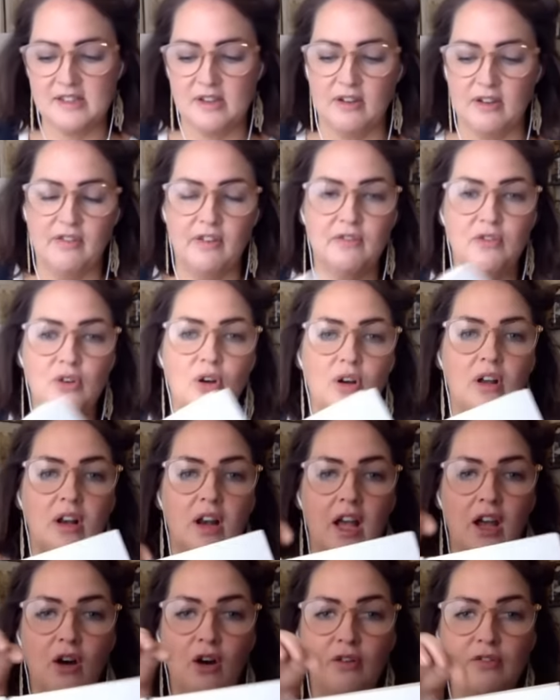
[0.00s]
So if I've got
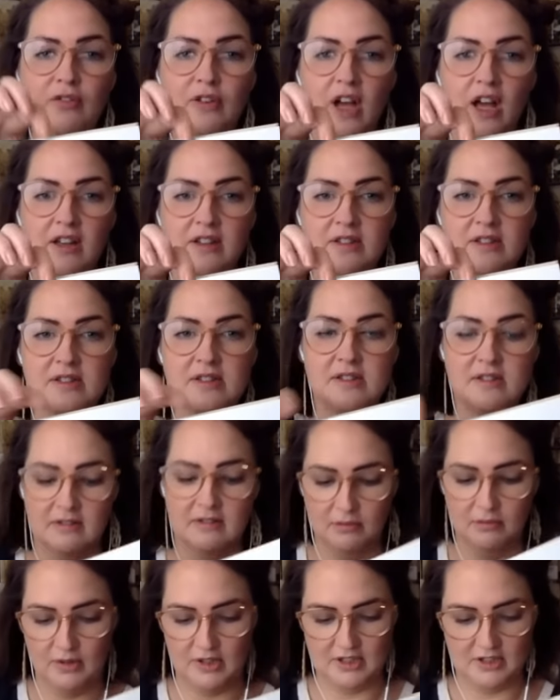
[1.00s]
like offcuts
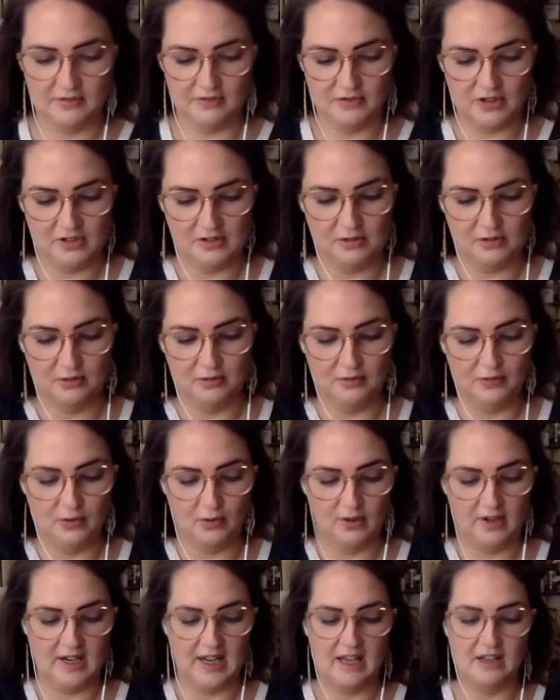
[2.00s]
which have just all
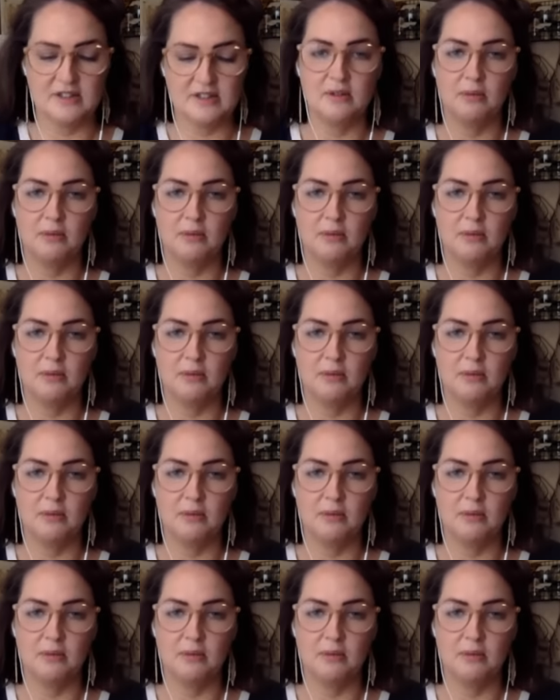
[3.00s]
fallen out.